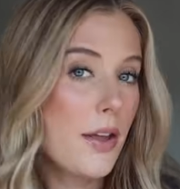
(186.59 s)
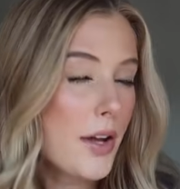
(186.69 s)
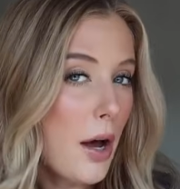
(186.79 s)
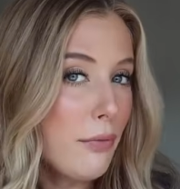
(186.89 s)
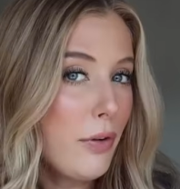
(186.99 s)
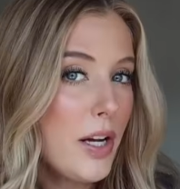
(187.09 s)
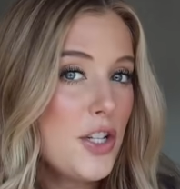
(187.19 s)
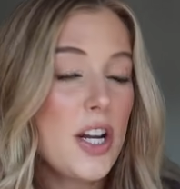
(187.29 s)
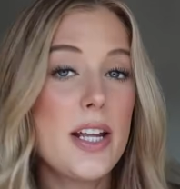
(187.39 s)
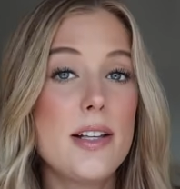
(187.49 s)
The
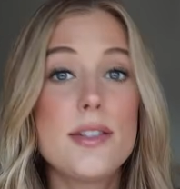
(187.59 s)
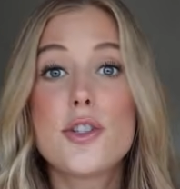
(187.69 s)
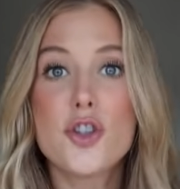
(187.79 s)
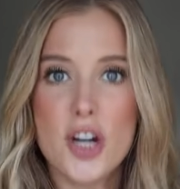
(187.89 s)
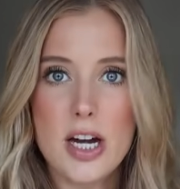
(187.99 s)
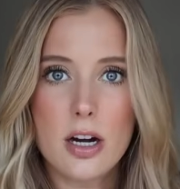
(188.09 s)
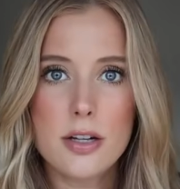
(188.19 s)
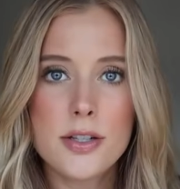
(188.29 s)
coverage is sheer,